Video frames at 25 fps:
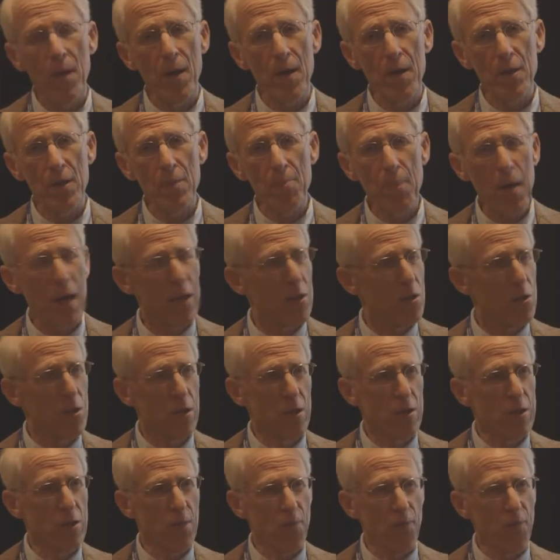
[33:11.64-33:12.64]

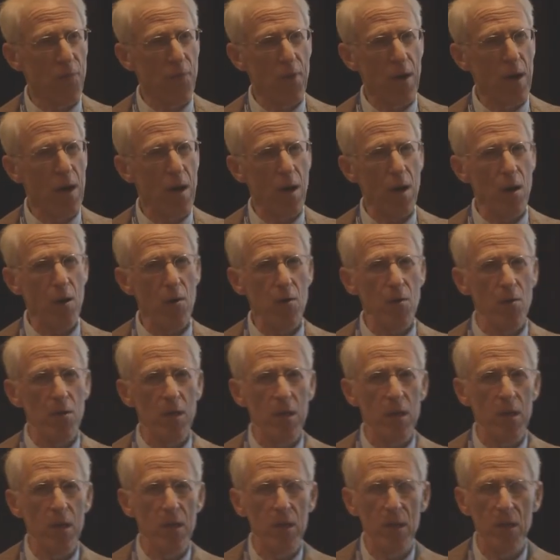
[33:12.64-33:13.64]
sponsoring some
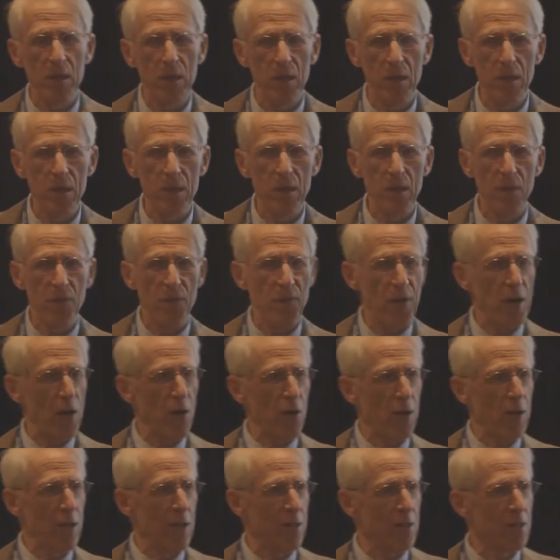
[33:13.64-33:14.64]
very
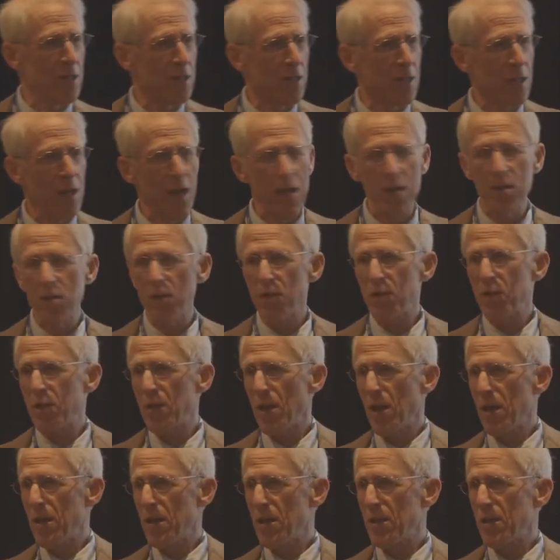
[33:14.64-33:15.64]
nefarious kinds of
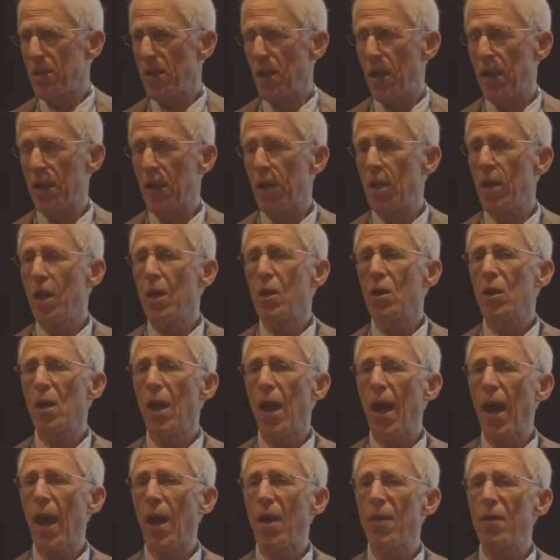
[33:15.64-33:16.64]
studies like
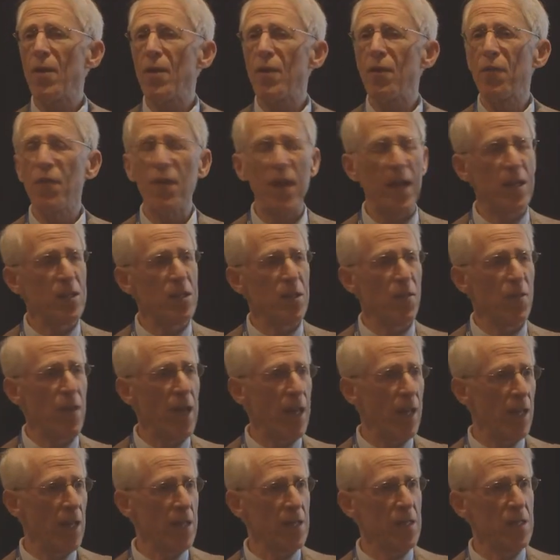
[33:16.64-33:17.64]
the effects of
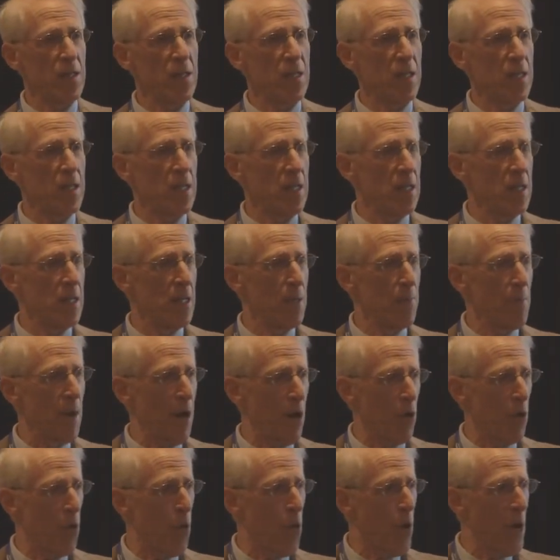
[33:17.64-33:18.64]
LSD and
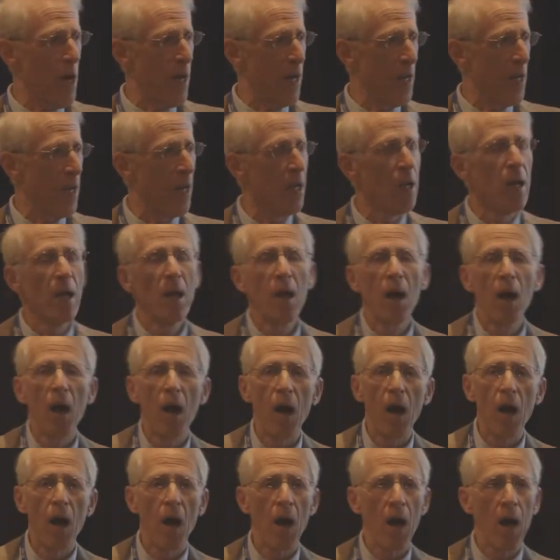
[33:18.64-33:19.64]
marijuana
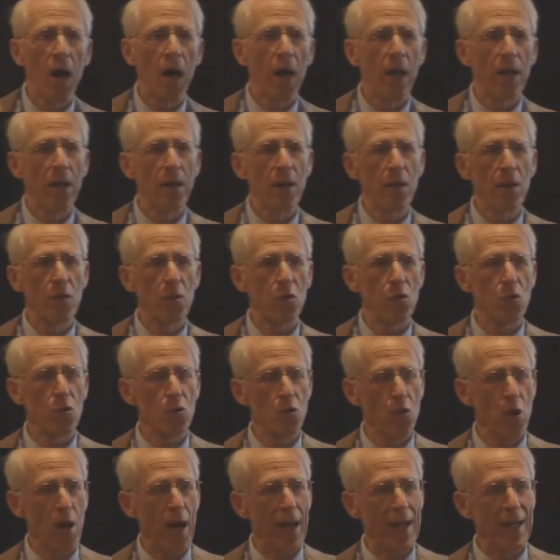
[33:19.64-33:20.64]
on
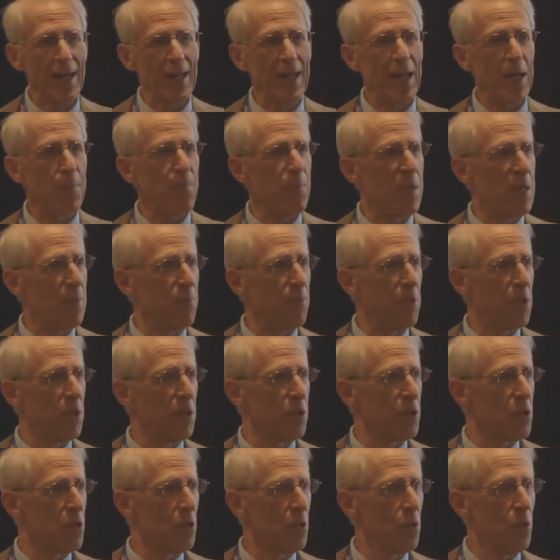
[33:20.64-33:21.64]
trying to get people
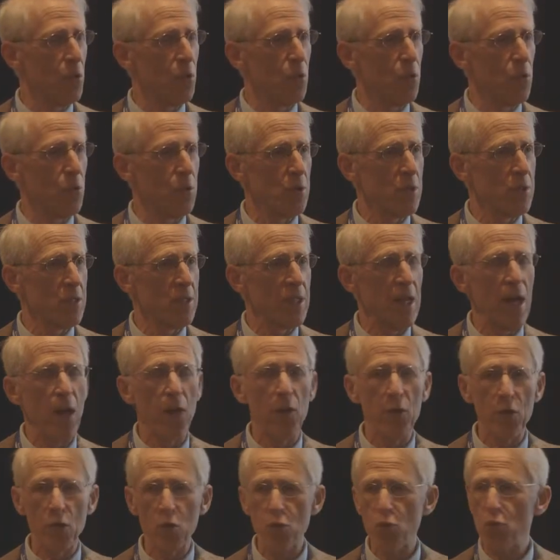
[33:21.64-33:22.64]
to tell
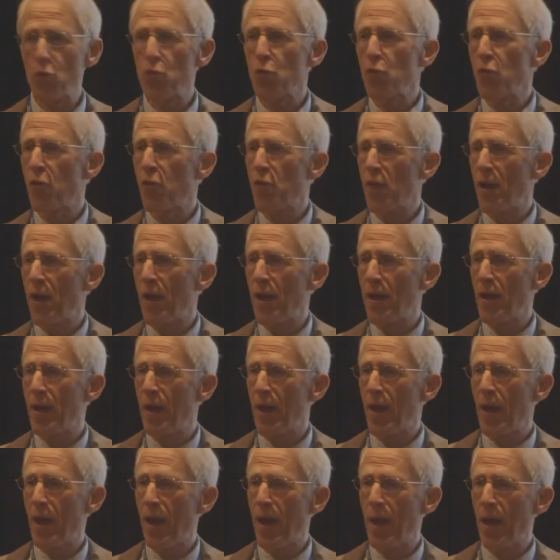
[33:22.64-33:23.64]
the truth
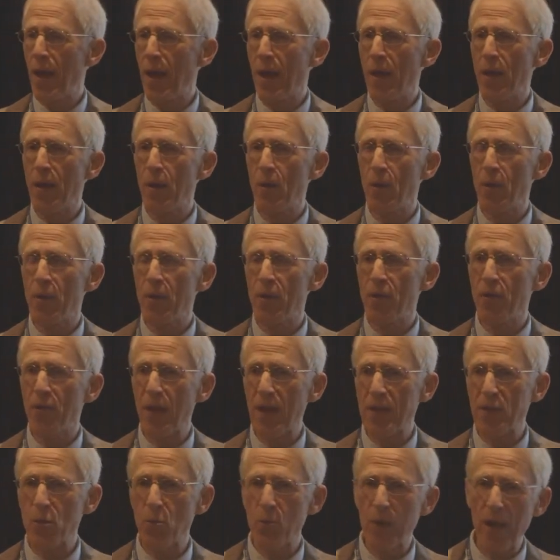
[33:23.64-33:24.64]
and the
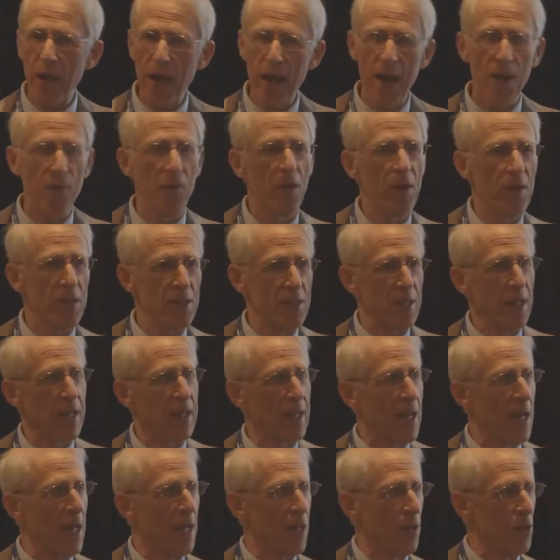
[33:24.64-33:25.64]
effects it would have on the
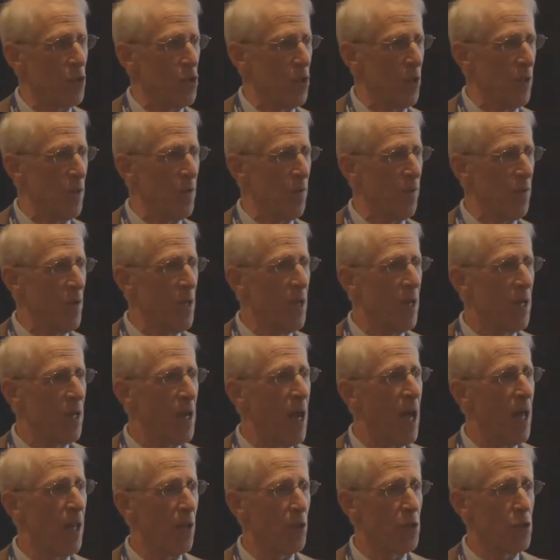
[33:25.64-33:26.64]
psychology of
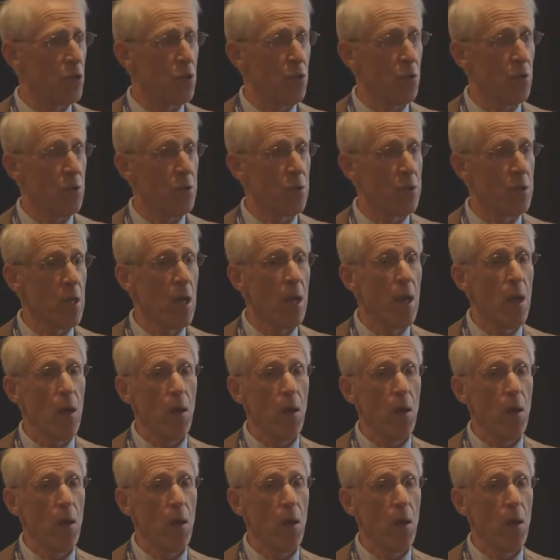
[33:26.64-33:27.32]
college students